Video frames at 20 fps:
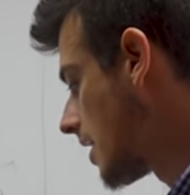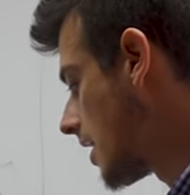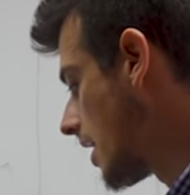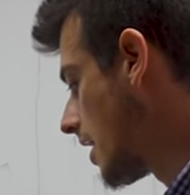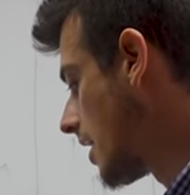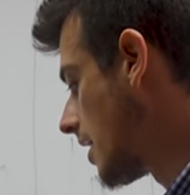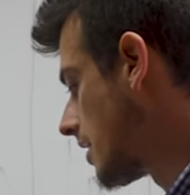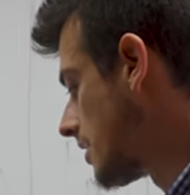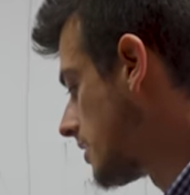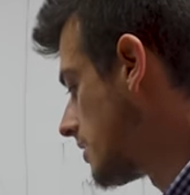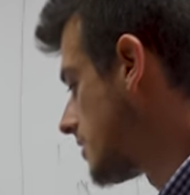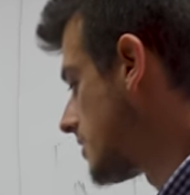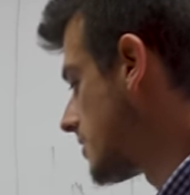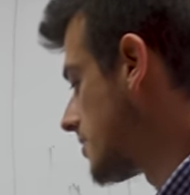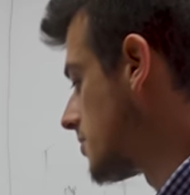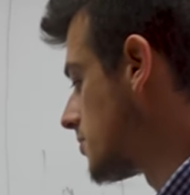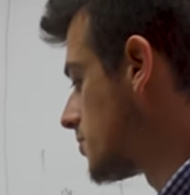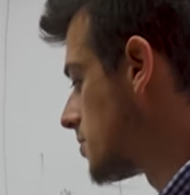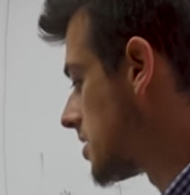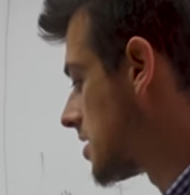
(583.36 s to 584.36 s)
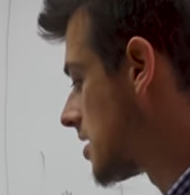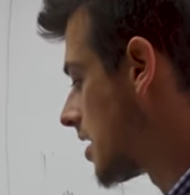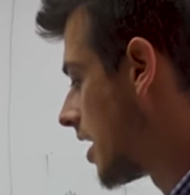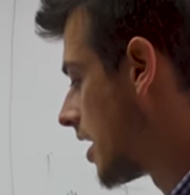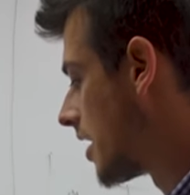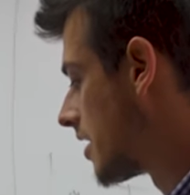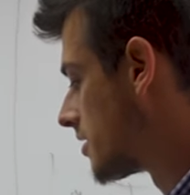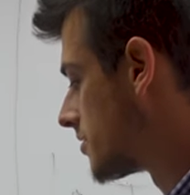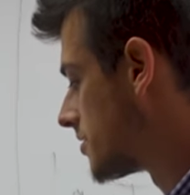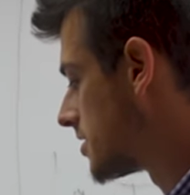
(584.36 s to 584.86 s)
and we
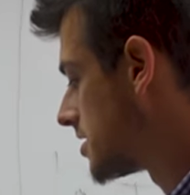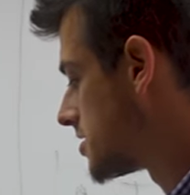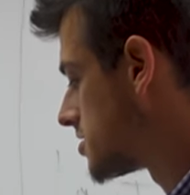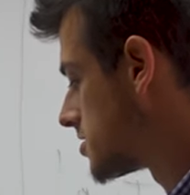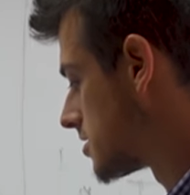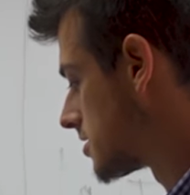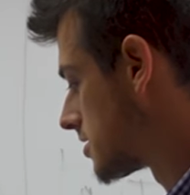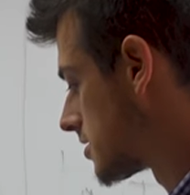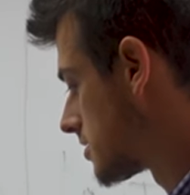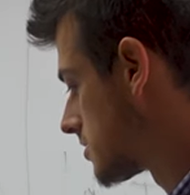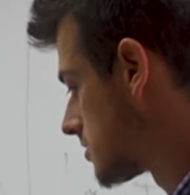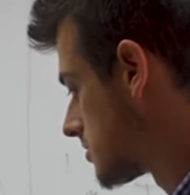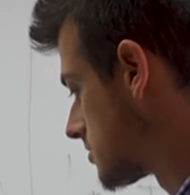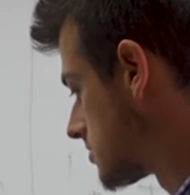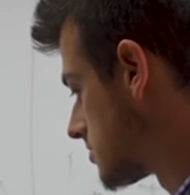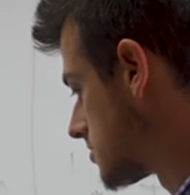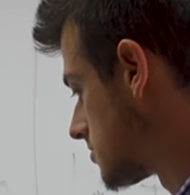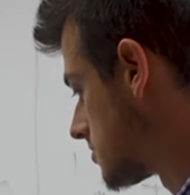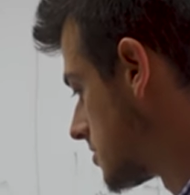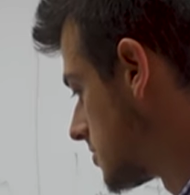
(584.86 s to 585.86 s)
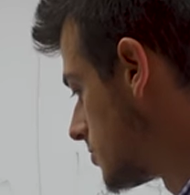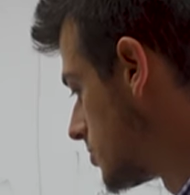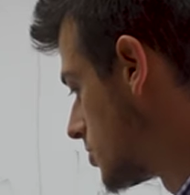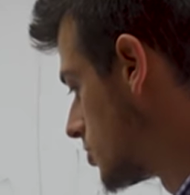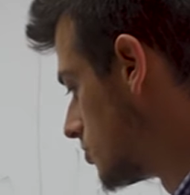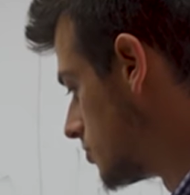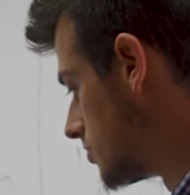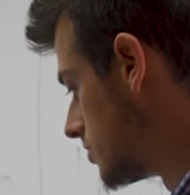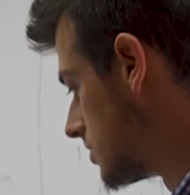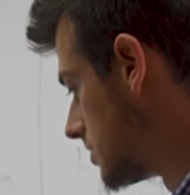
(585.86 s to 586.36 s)
are reaching to the
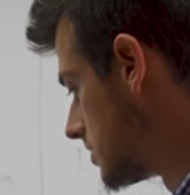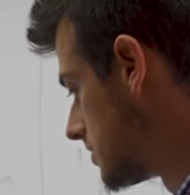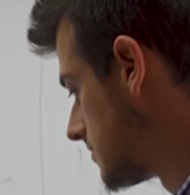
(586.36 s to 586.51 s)
moon.